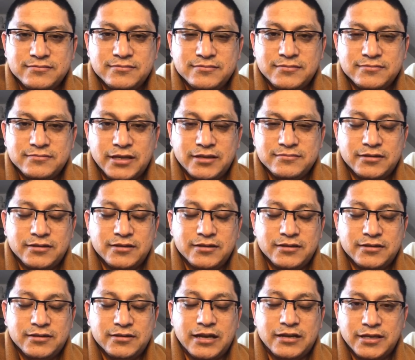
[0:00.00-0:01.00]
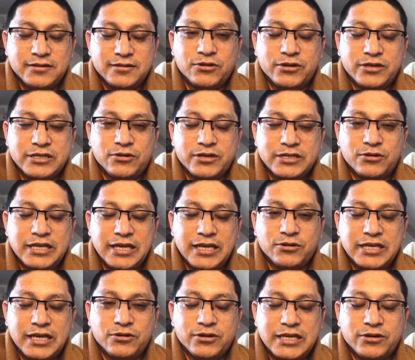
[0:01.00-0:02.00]
And uh, that
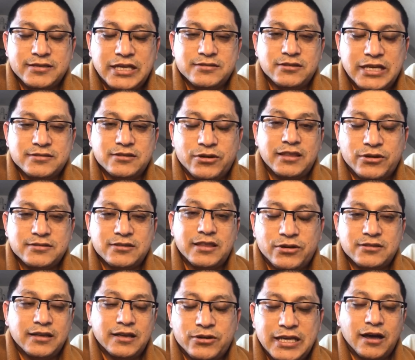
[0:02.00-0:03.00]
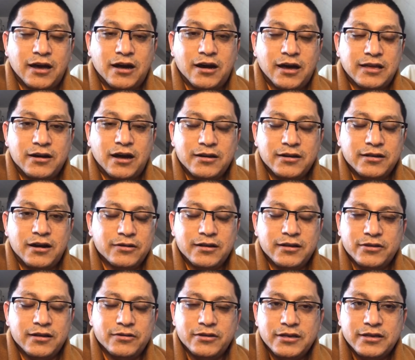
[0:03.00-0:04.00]
quarantine is not that hard. You know,
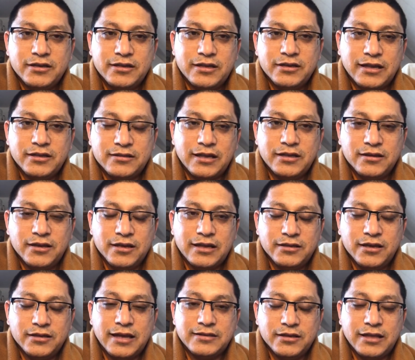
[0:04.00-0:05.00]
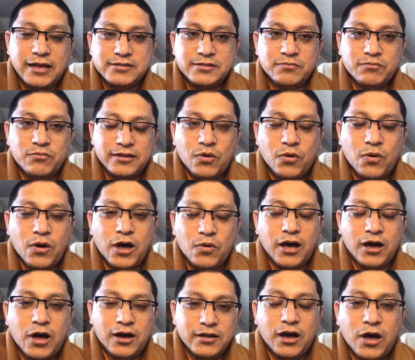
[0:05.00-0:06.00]
uh, that uh, that is more
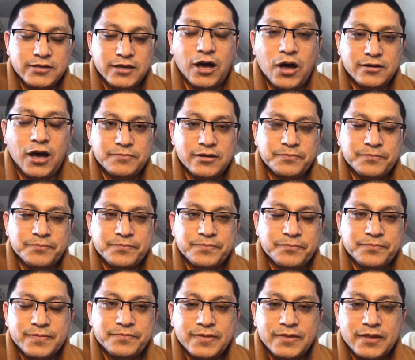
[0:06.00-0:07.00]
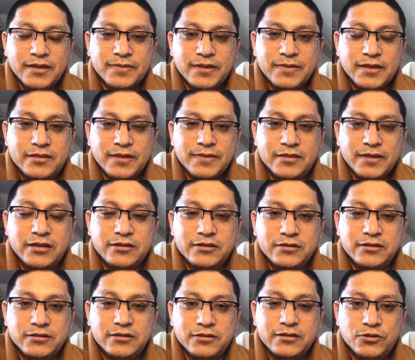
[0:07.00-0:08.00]
harder
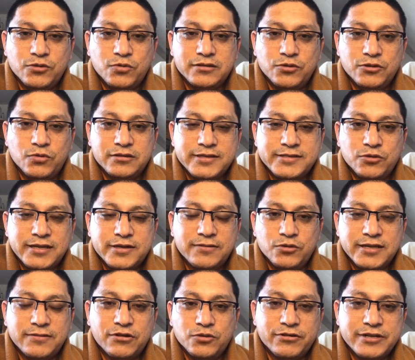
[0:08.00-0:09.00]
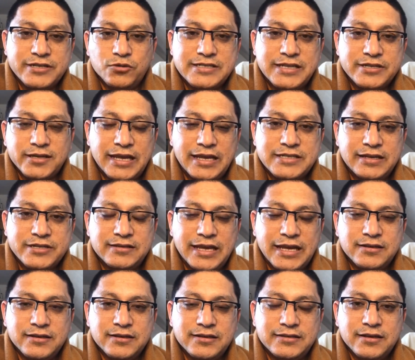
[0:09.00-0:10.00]
than you are self quarantine
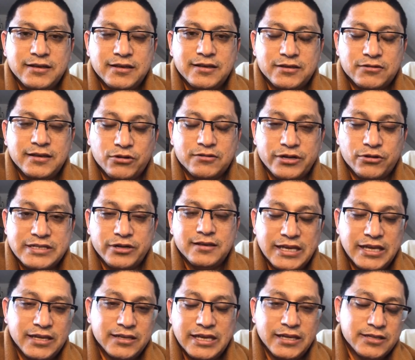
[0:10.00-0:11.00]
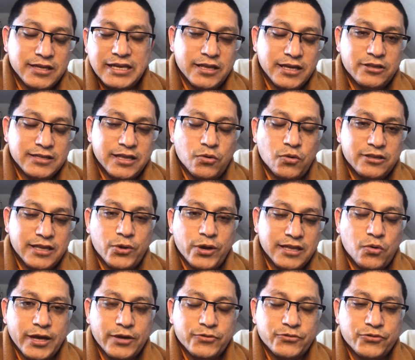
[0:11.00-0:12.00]
uh, quarantined in your own
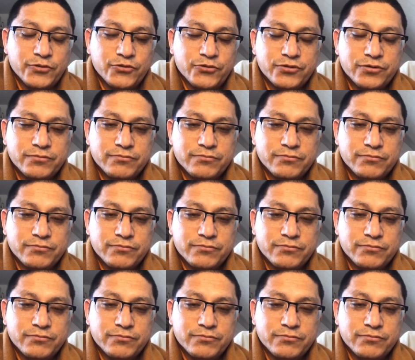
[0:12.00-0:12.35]
house.